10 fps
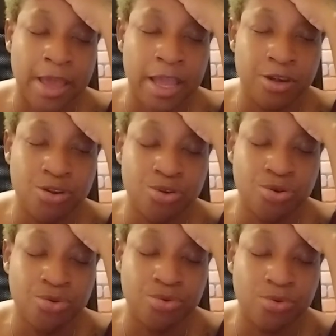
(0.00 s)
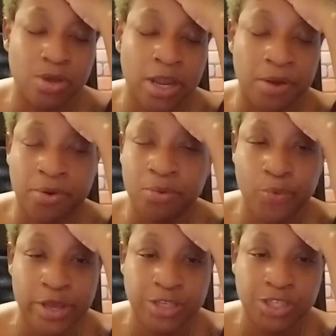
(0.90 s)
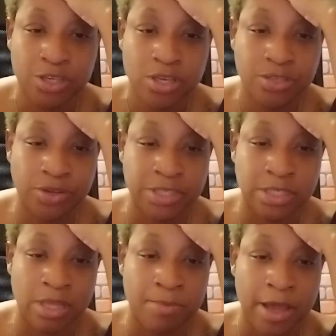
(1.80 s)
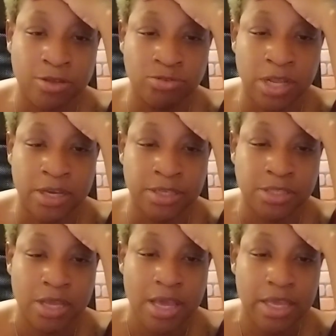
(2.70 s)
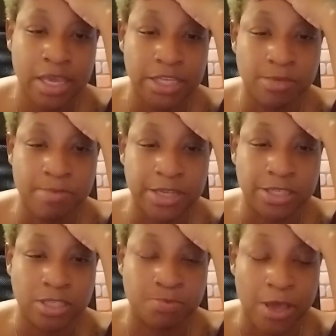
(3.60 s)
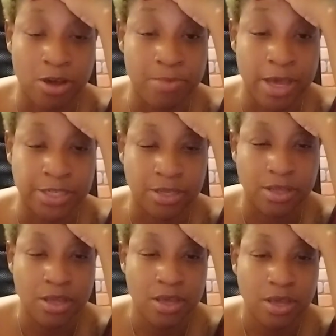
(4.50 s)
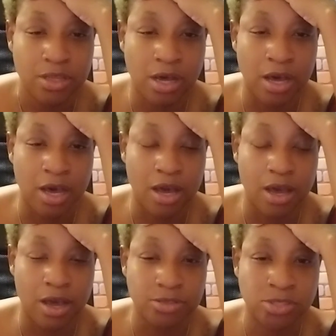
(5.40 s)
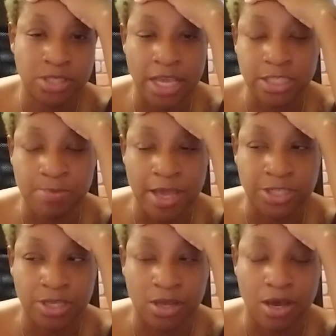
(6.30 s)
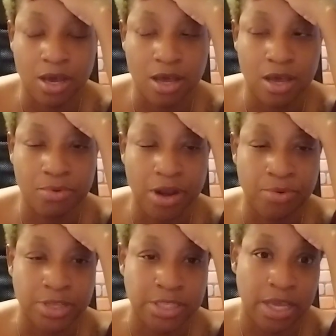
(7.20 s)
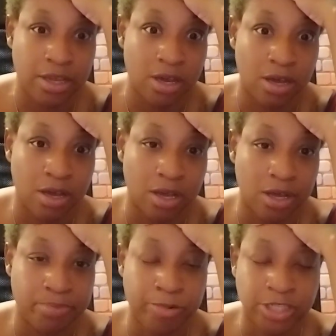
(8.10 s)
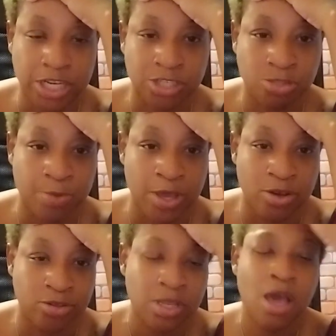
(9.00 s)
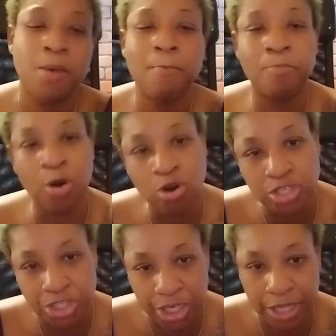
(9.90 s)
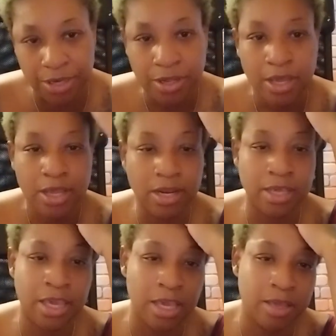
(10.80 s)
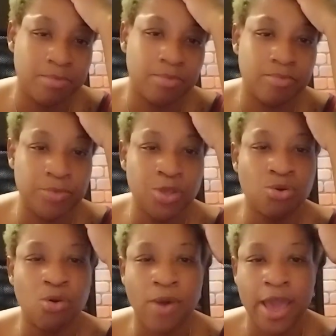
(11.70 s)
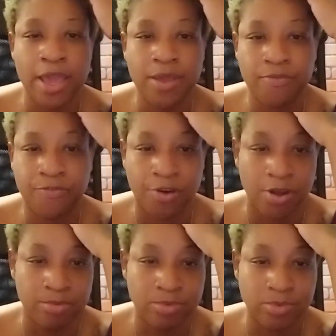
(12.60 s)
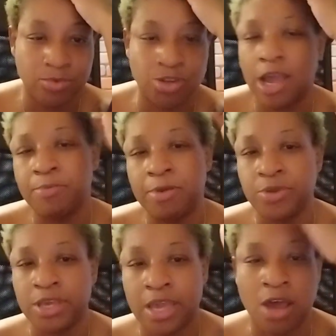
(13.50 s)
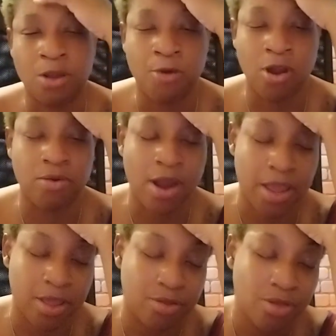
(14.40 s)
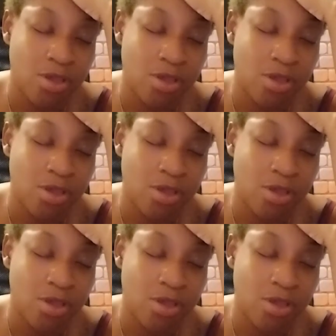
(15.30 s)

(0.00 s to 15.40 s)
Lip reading: a new era witch. So this is somebody who does kitchen magic, spell magic, sex magic, projection spells, bullshit to keep you away from trying to be with your counterpart, right?